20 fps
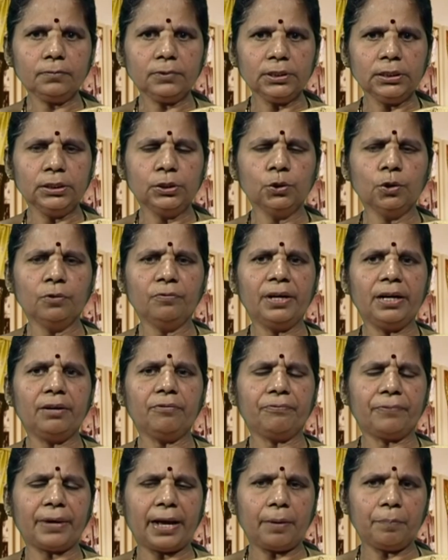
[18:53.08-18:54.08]
So when
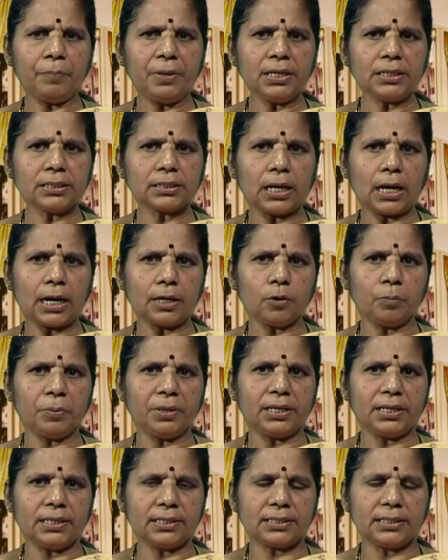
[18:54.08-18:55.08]
fabrics are to be
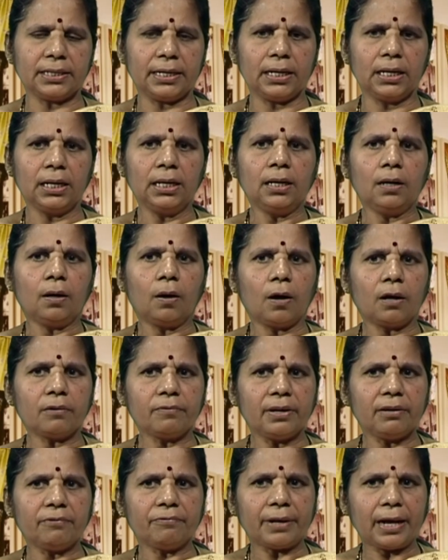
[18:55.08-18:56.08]
tested, or
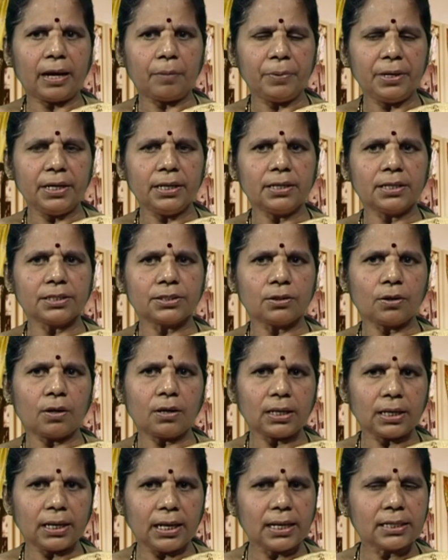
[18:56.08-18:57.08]
when fabric does
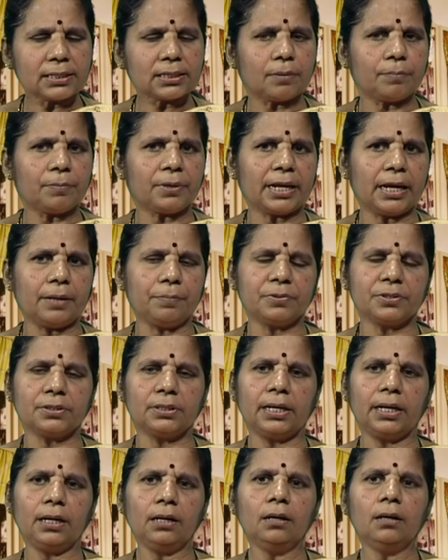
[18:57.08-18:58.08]
not tear sometimes,
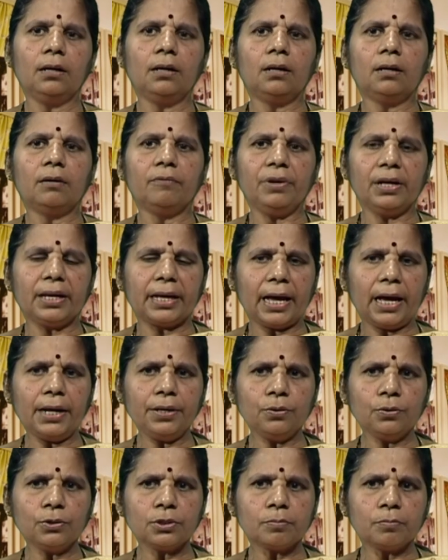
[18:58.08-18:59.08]
then we can
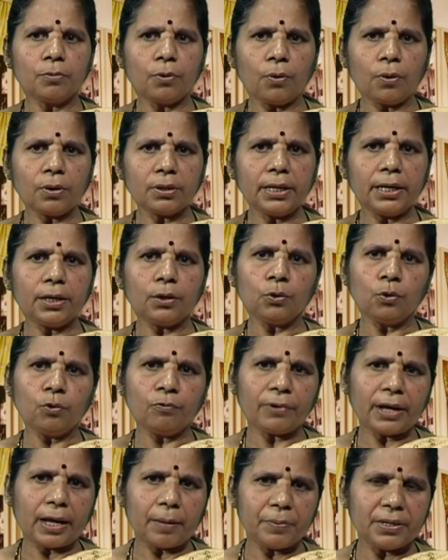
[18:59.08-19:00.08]
use more than two
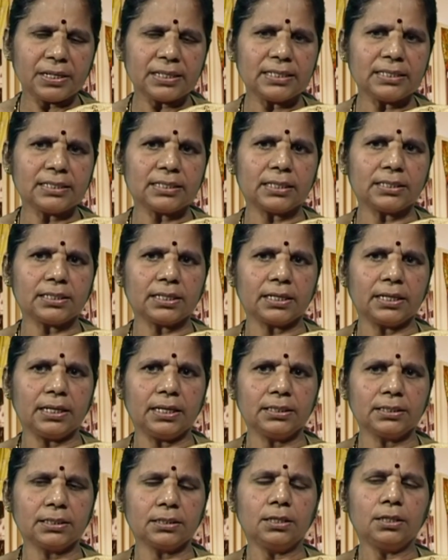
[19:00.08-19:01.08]
fabrics in such a
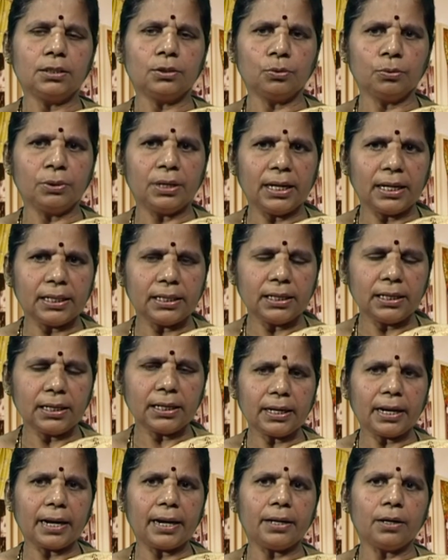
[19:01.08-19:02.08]
case together
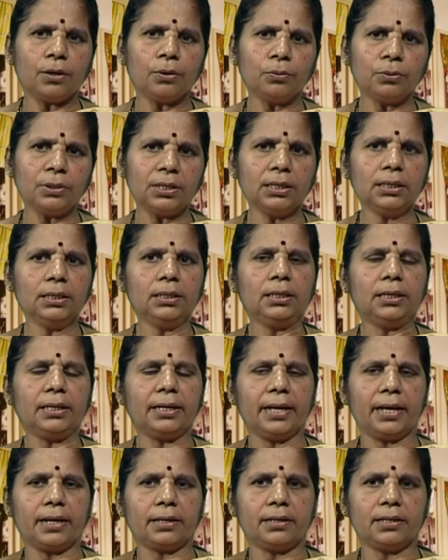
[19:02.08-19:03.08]
and do the
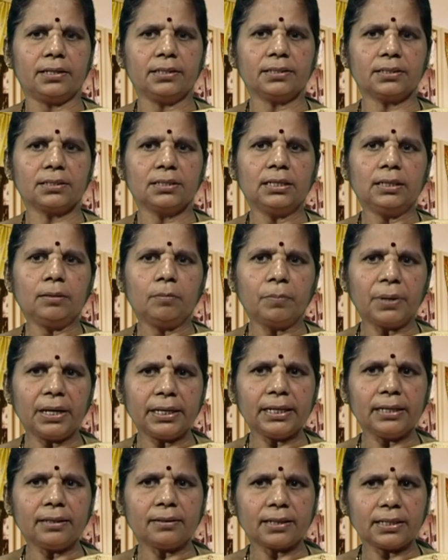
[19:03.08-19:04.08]
tear test. But
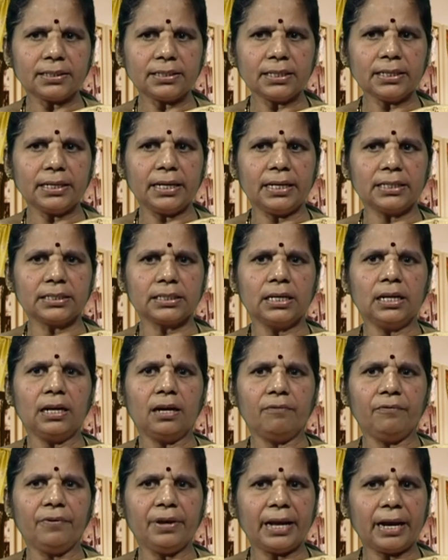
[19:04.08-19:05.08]
in such a case,
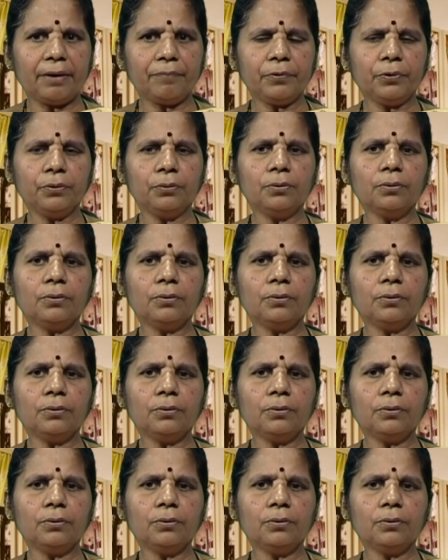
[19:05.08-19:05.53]
we have to